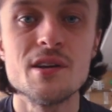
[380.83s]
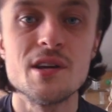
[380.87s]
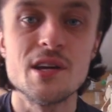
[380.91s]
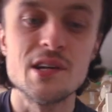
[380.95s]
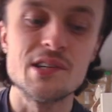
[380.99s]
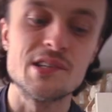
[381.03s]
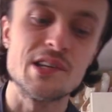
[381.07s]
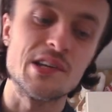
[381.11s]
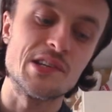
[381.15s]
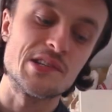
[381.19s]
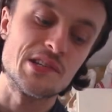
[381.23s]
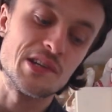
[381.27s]

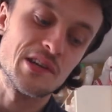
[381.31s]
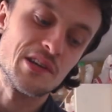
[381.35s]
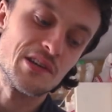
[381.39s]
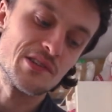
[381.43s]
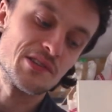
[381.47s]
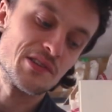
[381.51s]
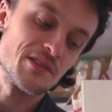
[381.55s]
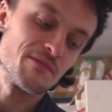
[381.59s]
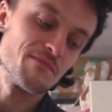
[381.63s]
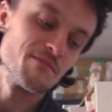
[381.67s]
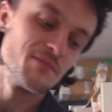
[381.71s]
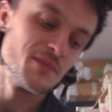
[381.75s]
existing
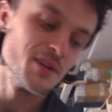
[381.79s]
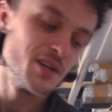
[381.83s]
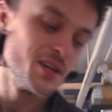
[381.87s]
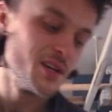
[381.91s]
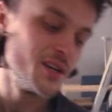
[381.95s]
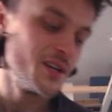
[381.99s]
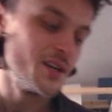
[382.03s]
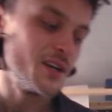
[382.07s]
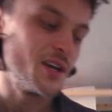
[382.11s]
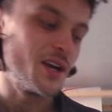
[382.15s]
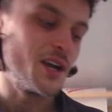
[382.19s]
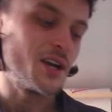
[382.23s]
as
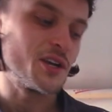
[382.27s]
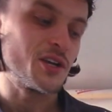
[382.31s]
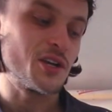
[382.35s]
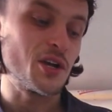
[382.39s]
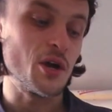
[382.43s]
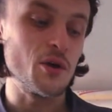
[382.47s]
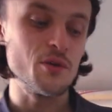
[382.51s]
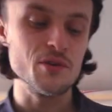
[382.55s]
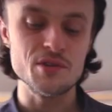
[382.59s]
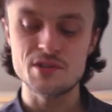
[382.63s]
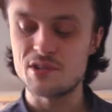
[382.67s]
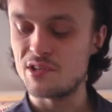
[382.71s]
a
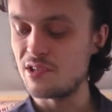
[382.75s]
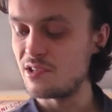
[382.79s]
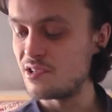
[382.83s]
ghost